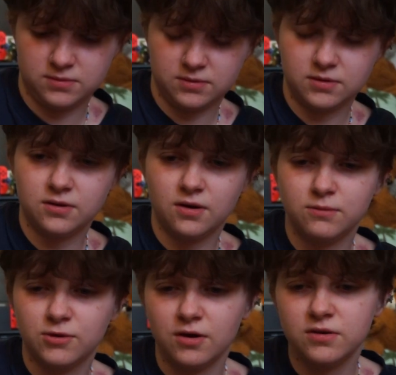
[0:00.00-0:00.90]
You know,
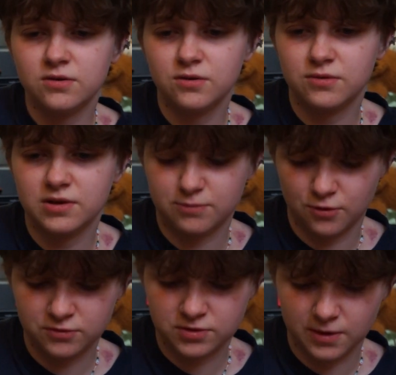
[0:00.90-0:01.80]
I'm kind of not really
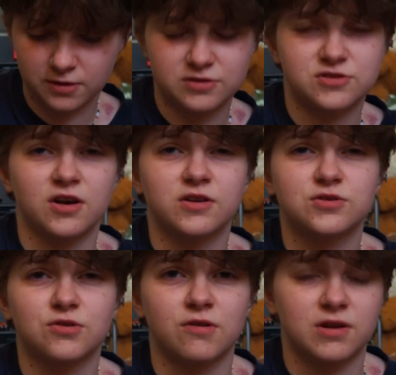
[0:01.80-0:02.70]
bothered about this
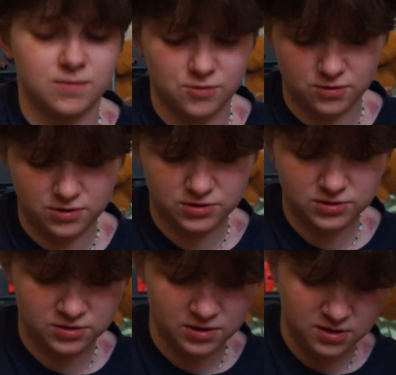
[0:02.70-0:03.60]
dinosaur anymore. I
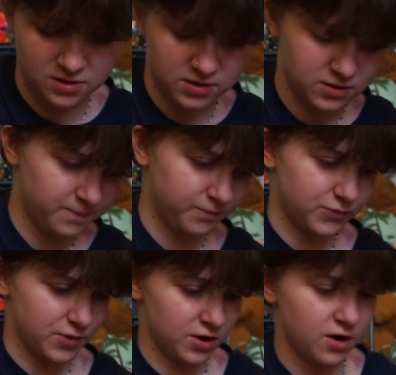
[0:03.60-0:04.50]
just,
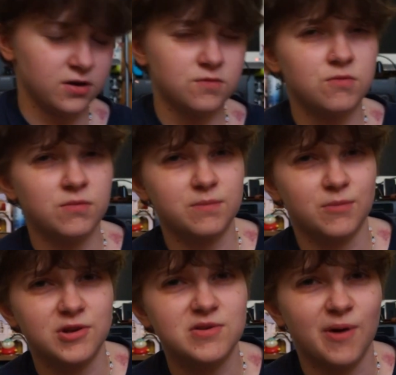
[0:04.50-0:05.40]
I kind of want my money